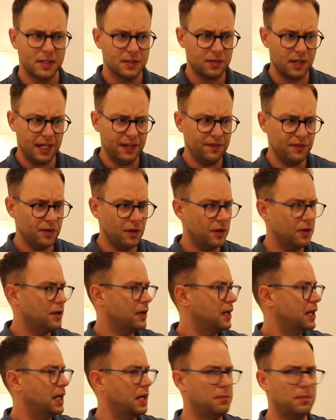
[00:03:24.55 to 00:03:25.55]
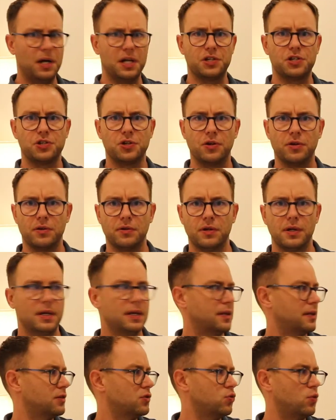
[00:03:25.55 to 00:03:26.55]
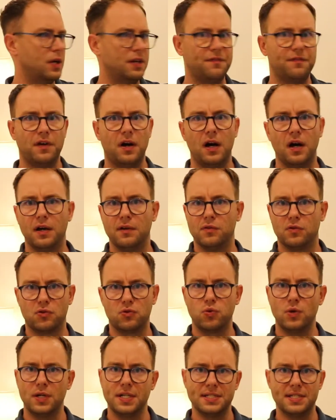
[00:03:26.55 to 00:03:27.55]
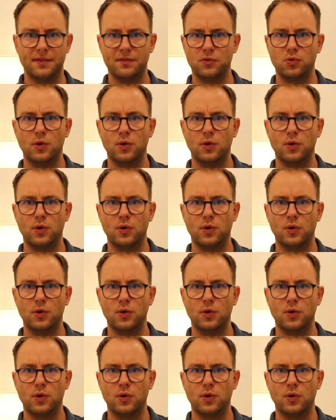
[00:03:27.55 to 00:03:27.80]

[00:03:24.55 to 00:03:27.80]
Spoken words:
So even though it might show 25 or 27,